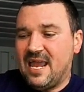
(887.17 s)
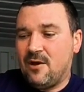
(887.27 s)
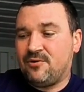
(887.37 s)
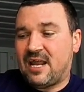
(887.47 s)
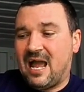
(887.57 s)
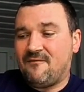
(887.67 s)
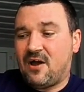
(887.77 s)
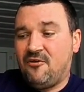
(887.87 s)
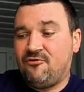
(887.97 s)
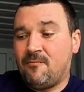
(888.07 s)
it would
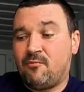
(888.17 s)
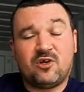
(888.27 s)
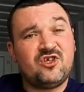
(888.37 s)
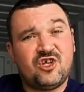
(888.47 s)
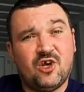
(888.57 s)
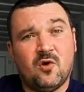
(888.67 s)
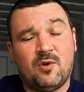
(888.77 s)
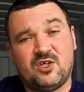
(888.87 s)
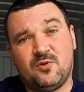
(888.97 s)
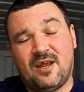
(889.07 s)
have a number two,
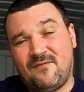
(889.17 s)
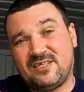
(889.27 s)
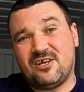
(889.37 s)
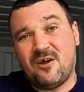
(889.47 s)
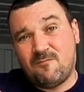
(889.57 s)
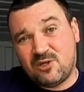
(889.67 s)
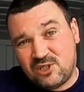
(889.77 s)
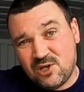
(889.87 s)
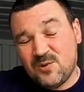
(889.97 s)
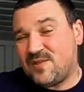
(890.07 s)
which if it's a number
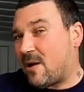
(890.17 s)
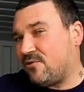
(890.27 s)
two,